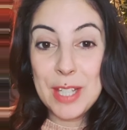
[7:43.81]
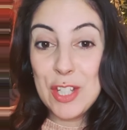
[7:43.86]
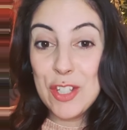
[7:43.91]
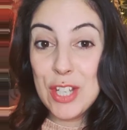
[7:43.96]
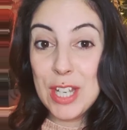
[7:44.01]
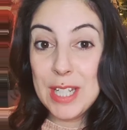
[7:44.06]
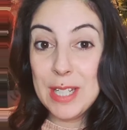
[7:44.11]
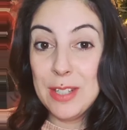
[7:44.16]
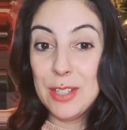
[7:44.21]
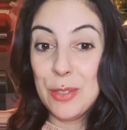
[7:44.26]
they
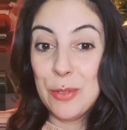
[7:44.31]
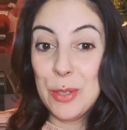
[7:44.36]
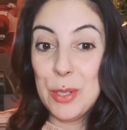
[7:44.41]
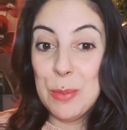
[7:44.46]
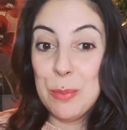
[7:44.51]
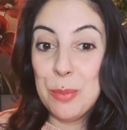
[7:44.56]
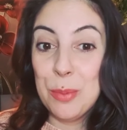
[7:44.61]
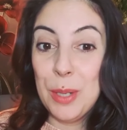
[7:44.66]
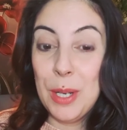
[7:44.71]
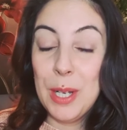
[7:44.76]
shared in the
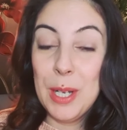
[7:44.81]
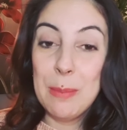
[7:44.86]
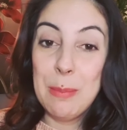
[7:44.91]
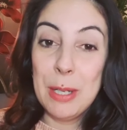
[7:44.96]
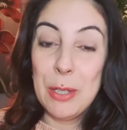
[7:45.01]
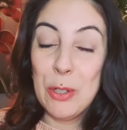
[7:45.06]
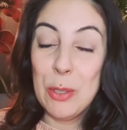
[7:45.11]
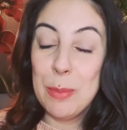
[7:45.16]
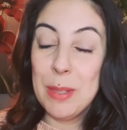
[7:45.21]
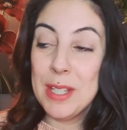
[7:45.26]
group uh,
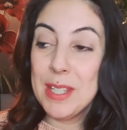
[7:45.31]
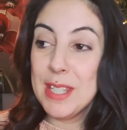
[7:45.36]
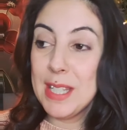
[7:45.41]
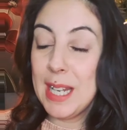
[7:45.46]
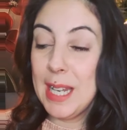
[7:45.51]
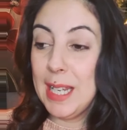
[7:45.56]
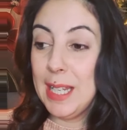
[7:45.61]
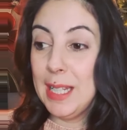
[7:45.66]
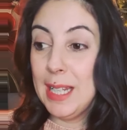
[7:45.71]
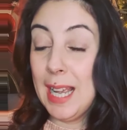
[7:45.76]
my group
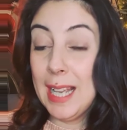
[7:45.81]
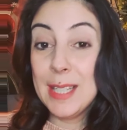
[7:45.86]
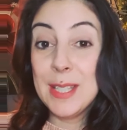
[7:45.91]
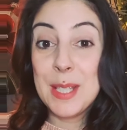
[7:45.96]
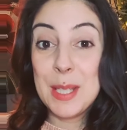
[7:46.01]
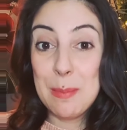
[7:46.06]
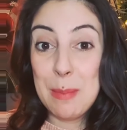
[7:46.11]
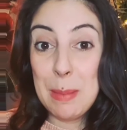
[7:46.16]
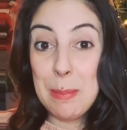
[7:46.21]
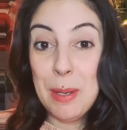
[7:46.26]
yesterday
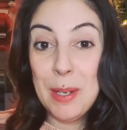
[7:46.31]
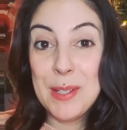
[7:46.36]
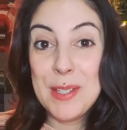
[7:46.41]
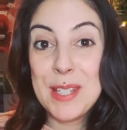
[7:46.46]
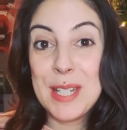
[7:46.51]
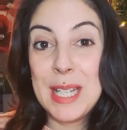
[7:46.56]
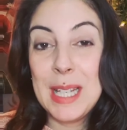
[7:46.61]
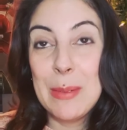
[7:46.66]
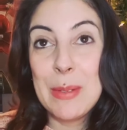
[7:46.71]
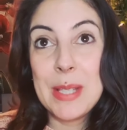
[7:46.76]
and to me
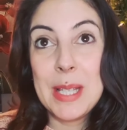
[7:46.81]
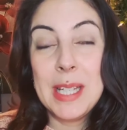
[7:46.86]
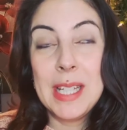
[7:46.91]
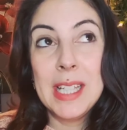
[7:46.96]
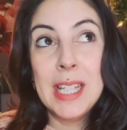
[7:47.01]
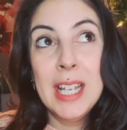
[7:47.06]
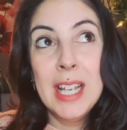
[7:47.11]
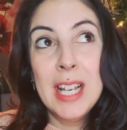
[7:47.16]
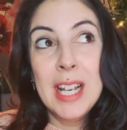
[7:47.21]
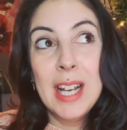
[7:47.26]
personally they were
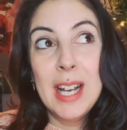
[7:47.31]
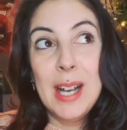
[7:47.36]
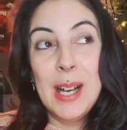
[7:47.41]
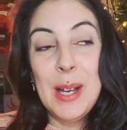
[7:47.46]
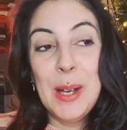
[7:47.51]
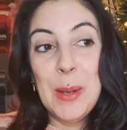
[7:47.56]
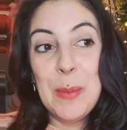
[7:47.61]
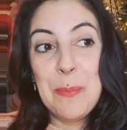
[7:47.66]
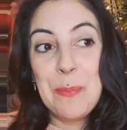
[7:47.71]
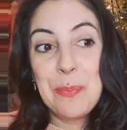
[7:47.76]
saying
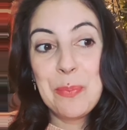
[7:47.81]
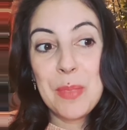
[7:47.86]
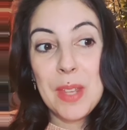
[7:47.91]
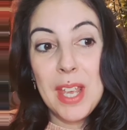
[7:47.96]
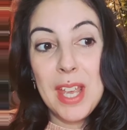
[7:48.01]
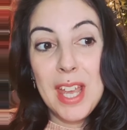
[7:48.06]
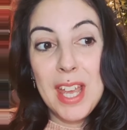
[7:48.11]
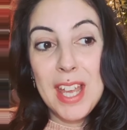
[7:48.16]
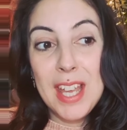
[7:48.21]
um,